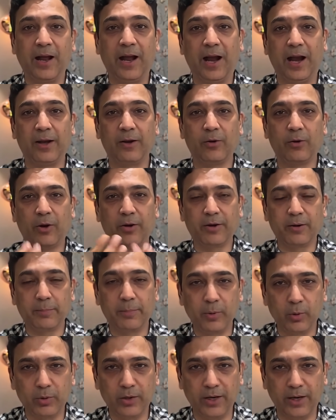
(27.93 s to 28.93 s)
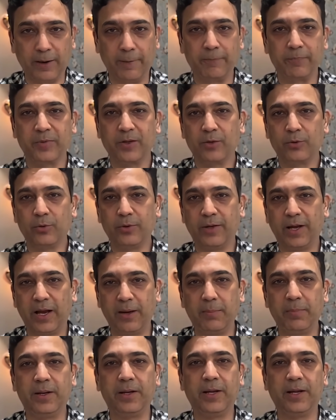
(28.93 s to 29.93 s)
and contributing to
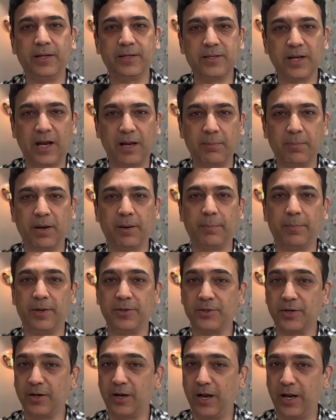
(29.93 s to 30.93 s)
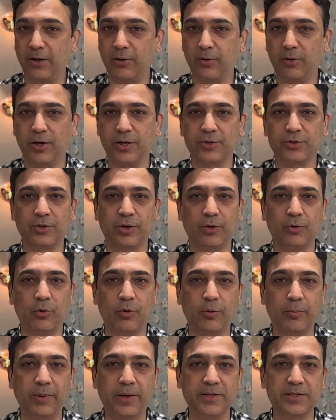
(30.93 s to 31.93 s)
diabetes, high blood pressure, high cholesterol,
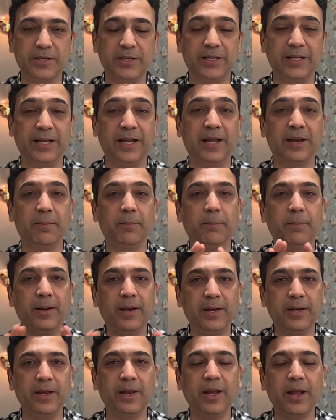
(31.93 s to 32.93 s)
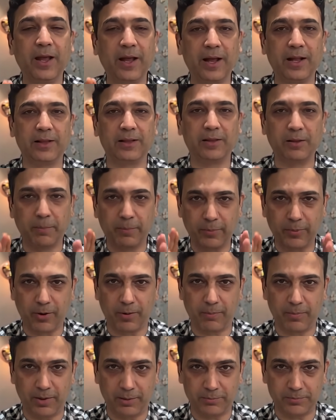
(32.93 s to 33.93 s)
obesity, and many health
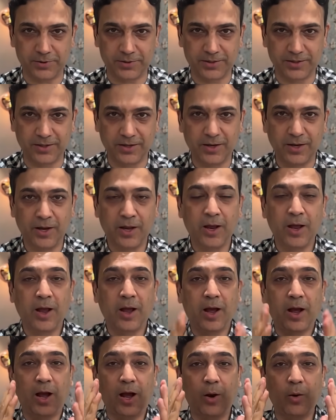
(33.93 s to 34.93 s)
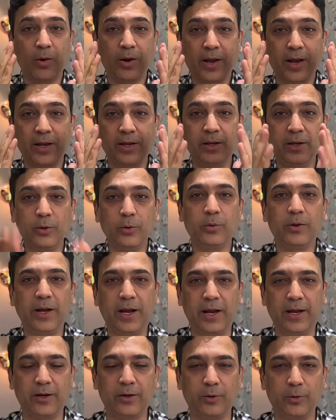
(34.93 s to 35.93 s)
problems. How can you
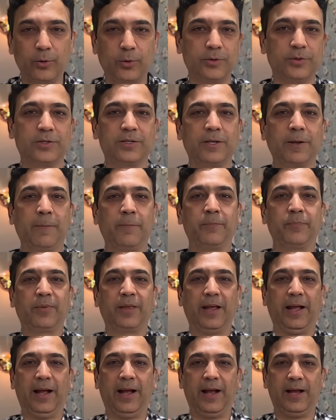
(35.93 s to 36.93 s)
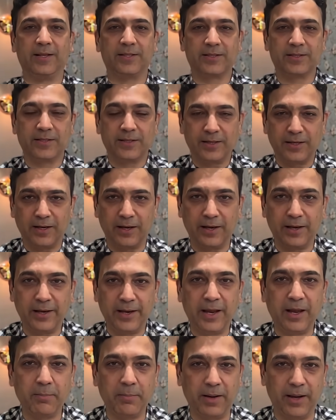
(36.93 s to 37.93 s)
diagnose as a
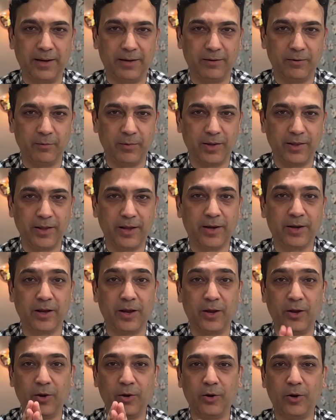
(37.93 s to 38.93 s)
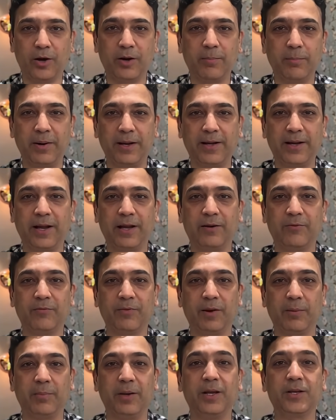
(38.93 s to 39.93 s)
layman whether your
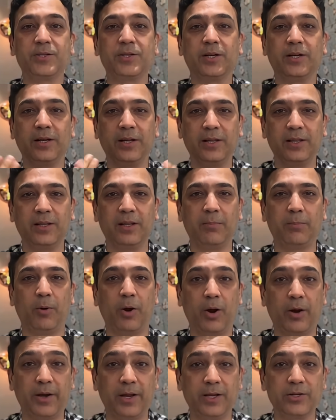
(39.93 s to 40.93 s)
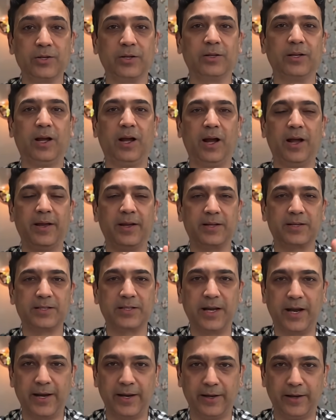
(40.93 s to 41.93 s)
meta-inflammation in the body is on the higher
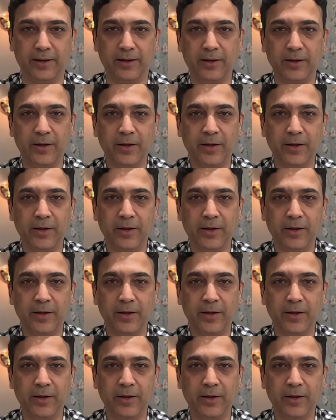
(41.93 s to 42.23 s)
side?